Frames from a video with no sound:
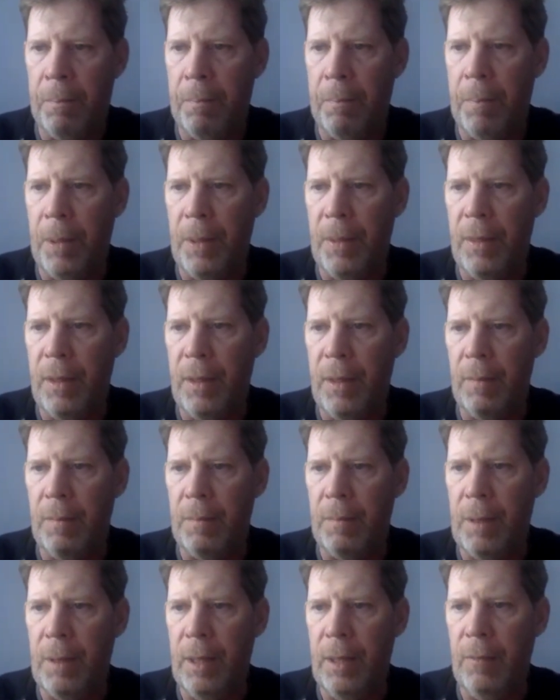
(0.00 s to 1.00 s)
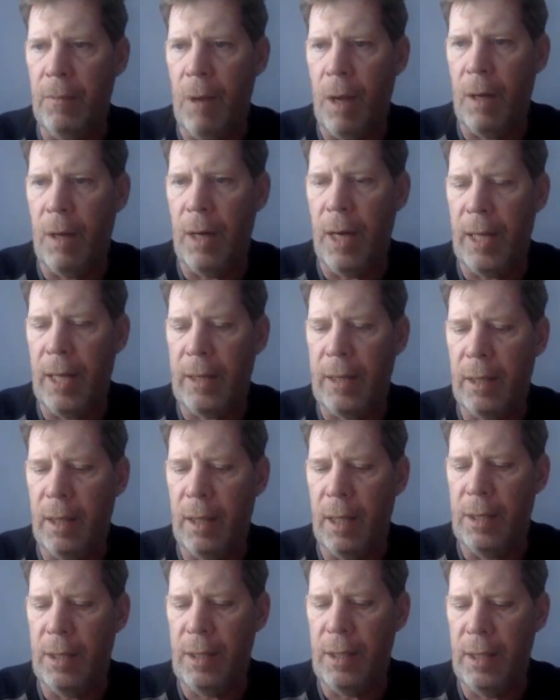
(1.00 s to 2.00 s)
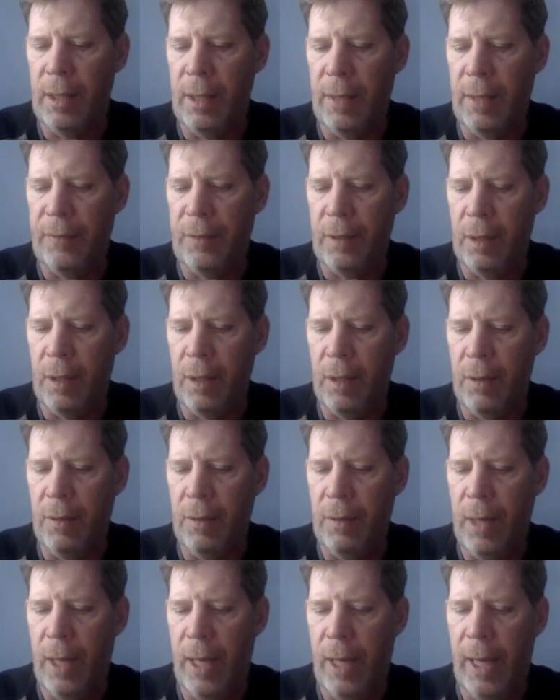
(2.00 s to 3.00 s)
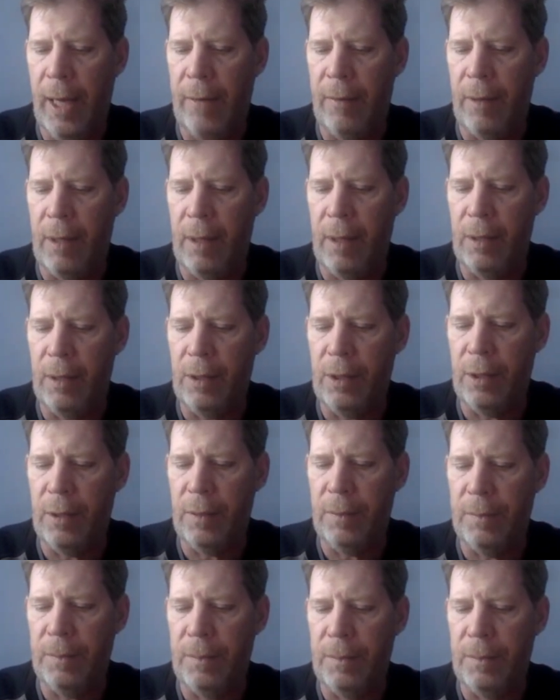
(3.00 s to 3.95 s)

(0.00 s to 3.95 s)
But the Clean Water Act largely left alone agriculture.